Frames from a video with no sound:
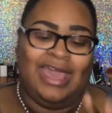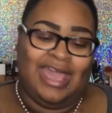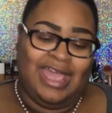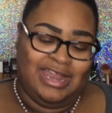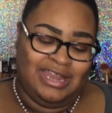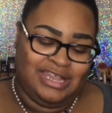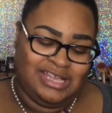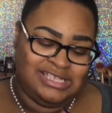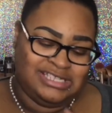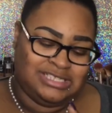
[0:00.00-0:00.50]

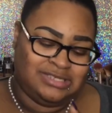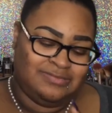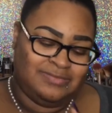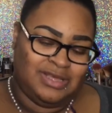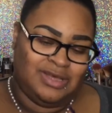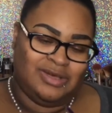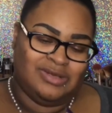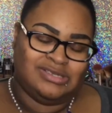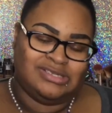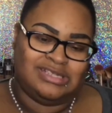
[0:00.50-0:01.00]
And this
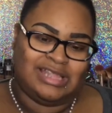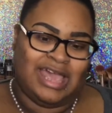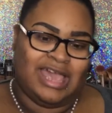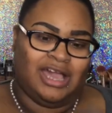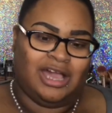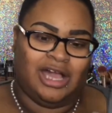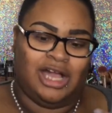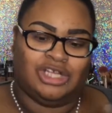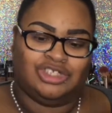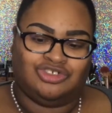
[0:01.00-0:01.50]
smells
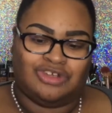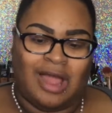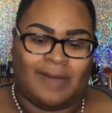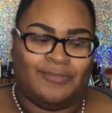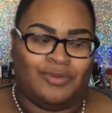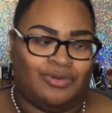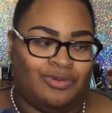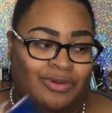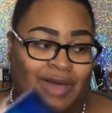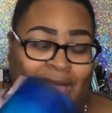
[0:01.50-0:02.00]
like a
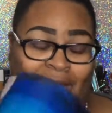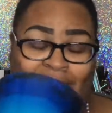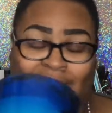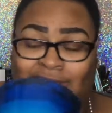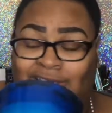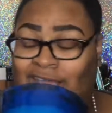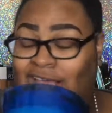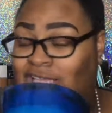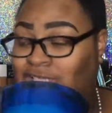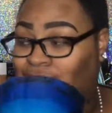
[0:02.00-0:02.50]
tropical
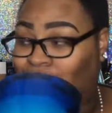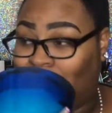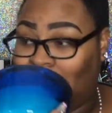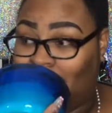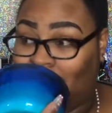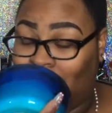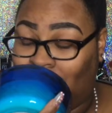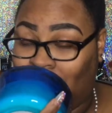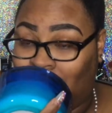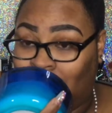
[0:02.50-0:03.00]
island as
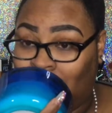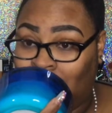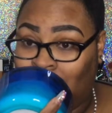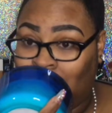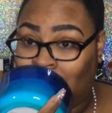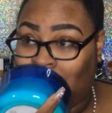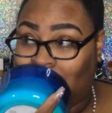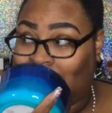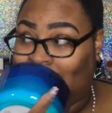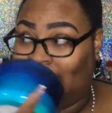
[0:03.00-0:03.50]
well,
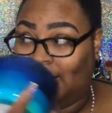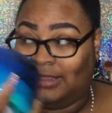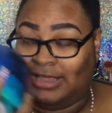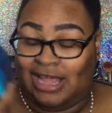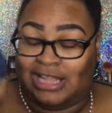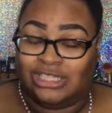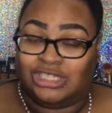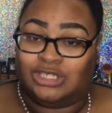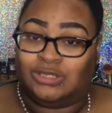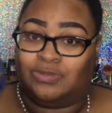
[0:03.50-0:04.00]
like
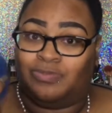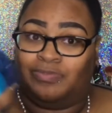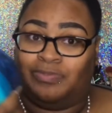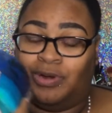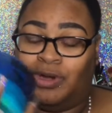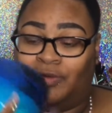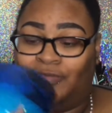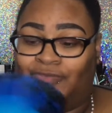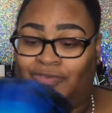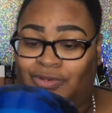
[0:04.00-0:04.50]
that's
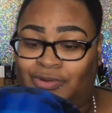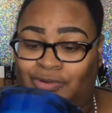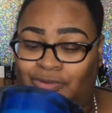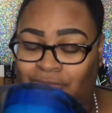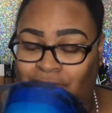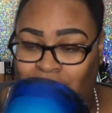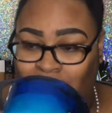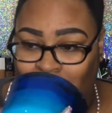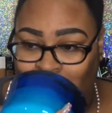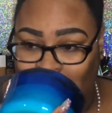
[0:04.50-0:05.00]

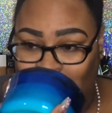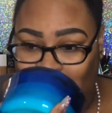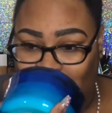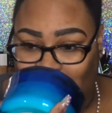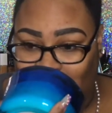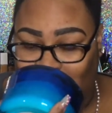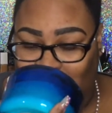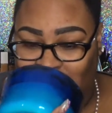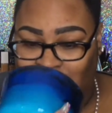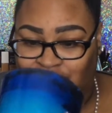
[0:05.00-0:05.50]
perfume,
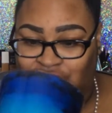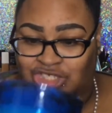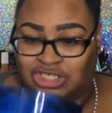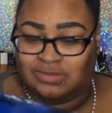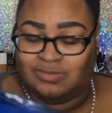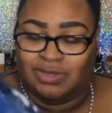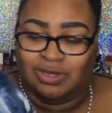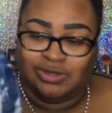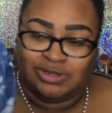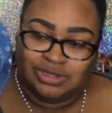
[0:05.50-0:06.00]
and it
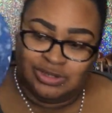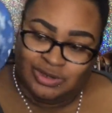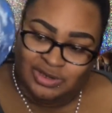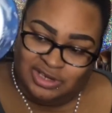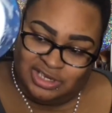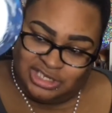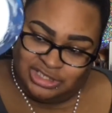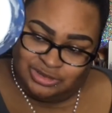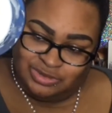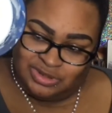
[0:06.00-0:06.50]
just smells so
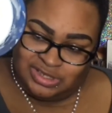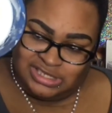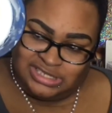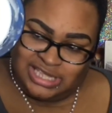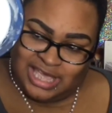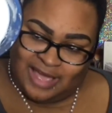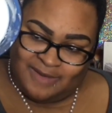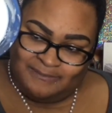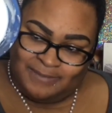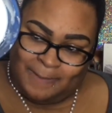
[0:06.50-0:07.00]
good. As you can
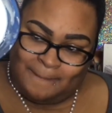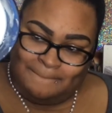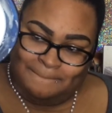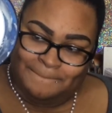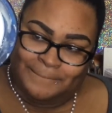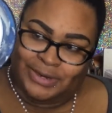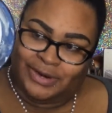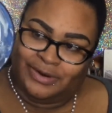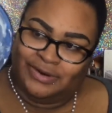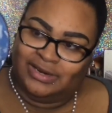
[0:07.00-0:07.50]
see, I've been
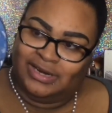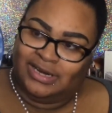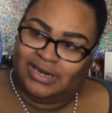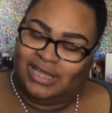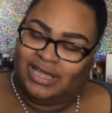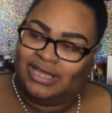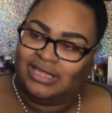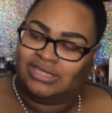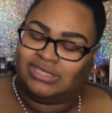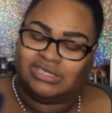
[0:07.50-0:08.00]
burning
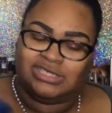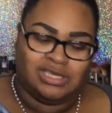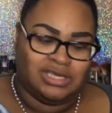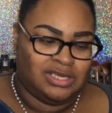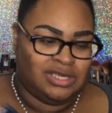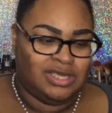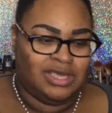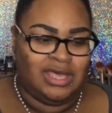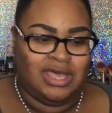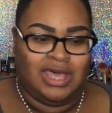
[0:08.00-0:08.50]
it.
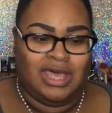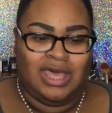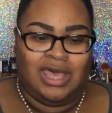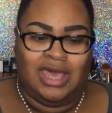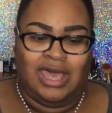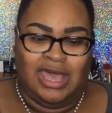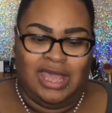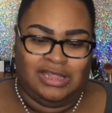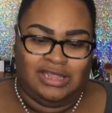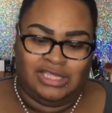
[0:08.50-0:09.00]

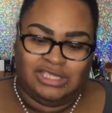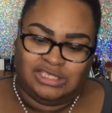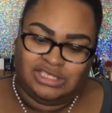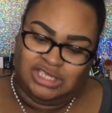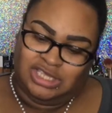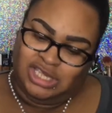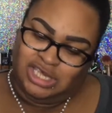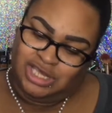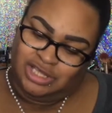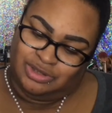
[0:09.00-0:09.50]
And this
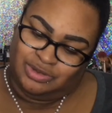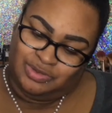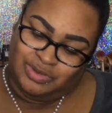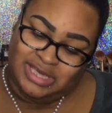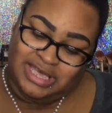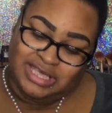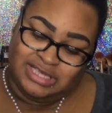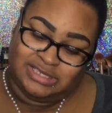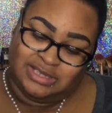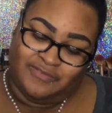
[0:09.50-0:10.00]
candle
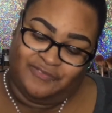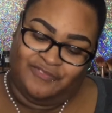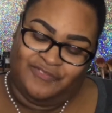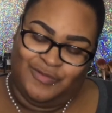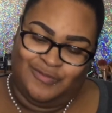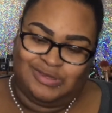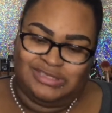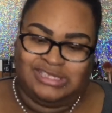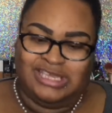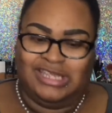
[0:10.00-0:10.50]
is
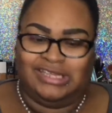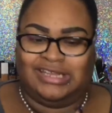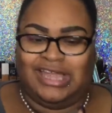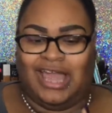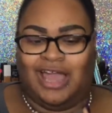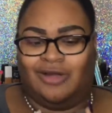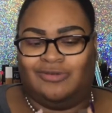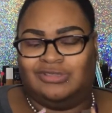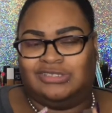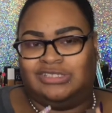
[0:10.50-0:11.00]
15
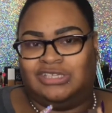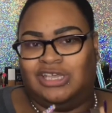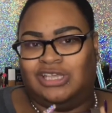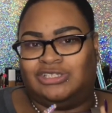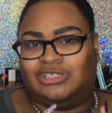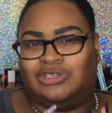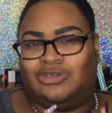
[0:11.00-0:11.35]
ounces.